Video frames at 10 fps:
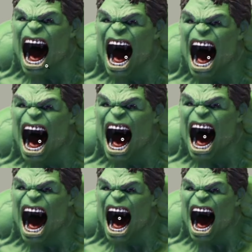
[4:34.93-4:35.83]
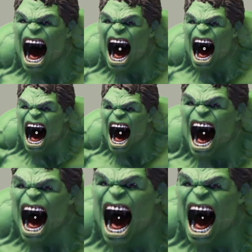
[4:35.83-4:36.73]
mouth is actually really good. I mean, the,
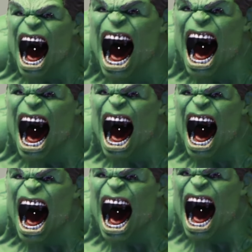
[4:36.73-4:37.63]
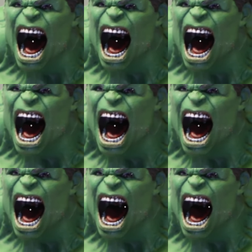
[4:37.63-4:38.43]
the teeth are a little little white, but